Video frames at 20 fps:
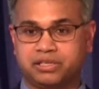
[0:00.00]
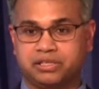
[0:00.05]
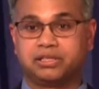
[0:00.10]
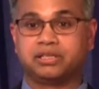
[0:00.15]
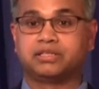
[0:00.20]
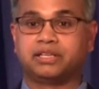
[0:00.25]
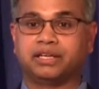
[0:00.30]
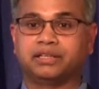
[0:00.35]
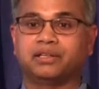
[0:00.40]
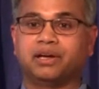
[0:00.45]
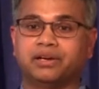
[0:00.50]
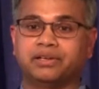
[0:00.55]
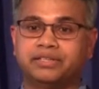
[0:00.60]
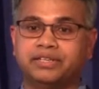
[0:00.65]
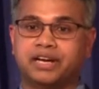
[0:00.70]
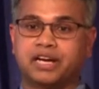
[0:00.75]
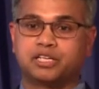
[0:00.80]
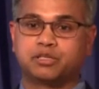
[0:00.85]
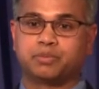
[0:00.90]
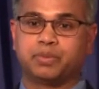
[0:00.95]
just the
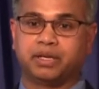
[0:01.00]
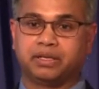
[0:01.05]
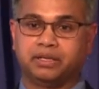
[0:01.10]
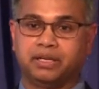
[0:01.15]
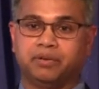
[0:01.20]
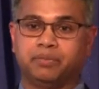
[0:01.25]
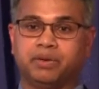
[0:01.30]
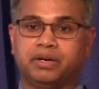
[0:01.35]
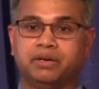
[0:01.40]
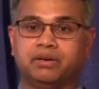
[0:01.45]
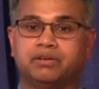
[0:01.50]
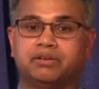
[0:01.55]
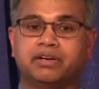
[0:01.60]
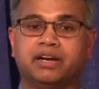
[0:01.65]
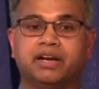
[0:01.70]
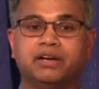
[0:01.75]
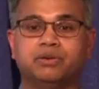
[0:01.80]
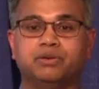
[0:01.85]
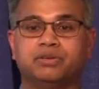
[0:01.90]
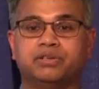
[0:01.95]
technology aspect. They were
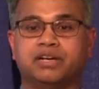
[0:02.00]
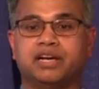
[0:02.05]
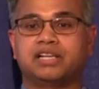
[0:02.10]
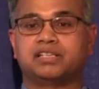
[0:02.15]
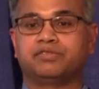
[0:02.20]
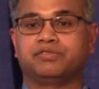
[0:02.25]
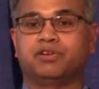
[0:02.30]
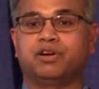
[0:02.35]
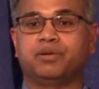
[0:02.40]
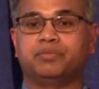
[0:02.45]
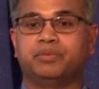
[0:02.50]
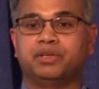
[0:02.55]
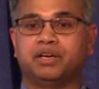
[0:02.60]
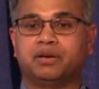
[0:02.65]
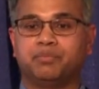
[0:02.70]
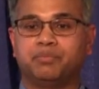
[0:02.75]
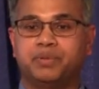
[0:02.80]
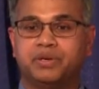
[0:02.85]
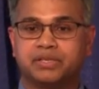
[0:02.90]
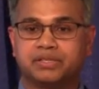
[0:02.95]
trying to transform
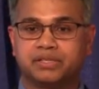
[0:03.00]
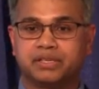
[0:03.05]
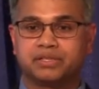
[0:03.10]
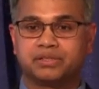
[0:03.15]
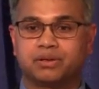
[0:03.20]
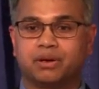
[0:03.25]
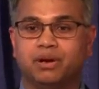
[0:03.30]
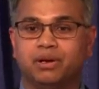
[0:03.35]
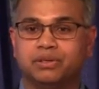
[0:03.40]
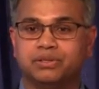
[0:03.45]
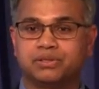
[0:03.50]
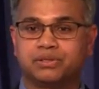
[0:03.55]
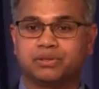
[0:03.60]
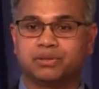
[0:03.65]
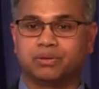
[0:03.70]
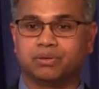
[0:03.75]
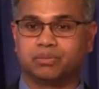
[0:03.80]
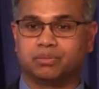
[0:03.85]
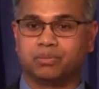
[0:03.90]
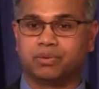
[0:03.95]
their business
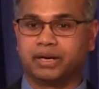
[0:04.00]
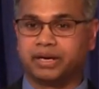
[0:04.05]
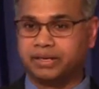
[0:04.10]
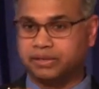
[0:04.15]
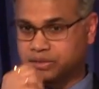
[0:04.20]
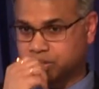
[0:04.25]
also, right?